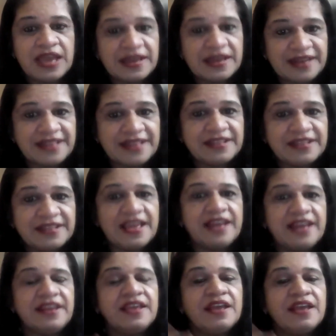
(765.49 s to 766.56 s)
rather
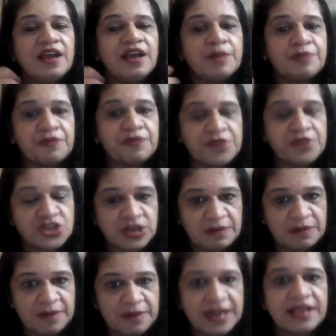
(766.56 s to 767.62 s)
than a professional
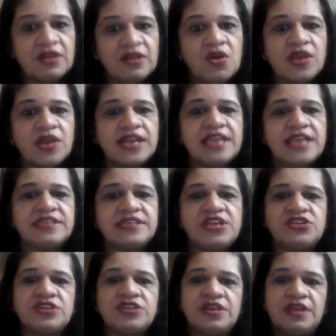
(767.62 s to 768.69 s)
medical
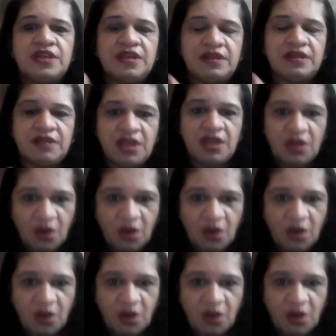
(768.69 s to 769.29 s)
organization